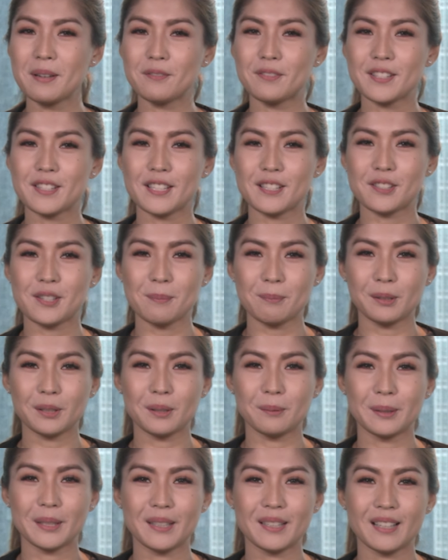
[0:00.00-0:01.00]
and visit
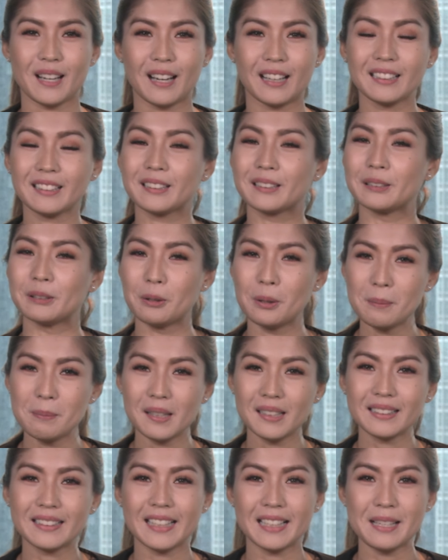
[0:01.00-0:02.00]

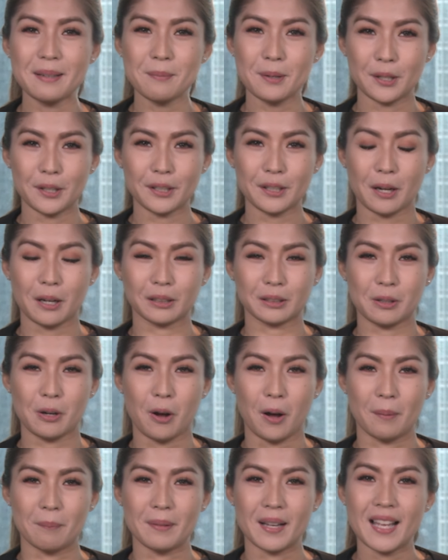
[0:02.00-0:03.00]

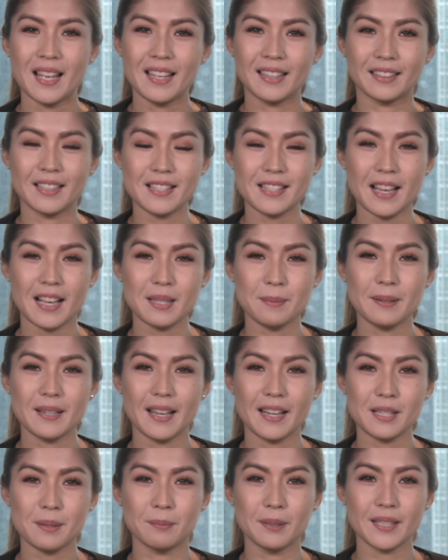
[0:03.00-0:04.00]
www.globaldailymirror.com. This has been
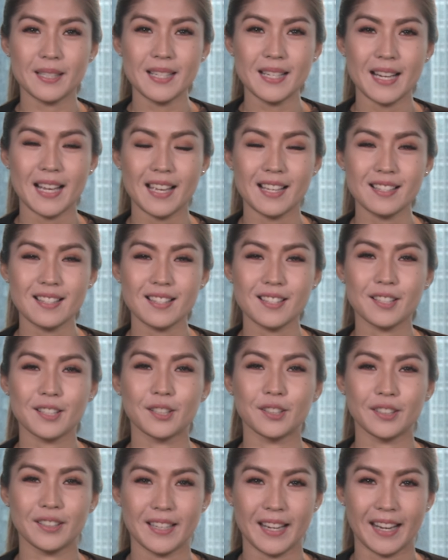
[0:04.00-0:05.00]
Ice Martinez.
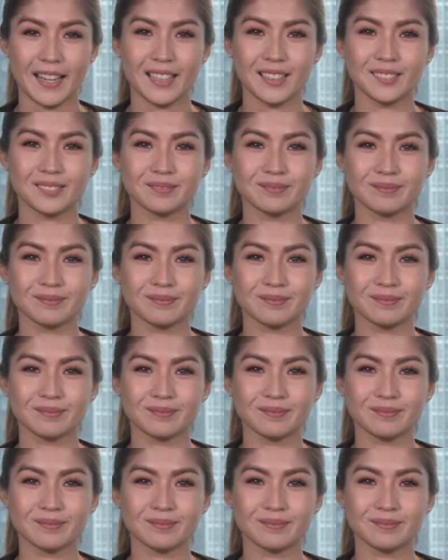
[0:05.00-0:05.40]
Good day.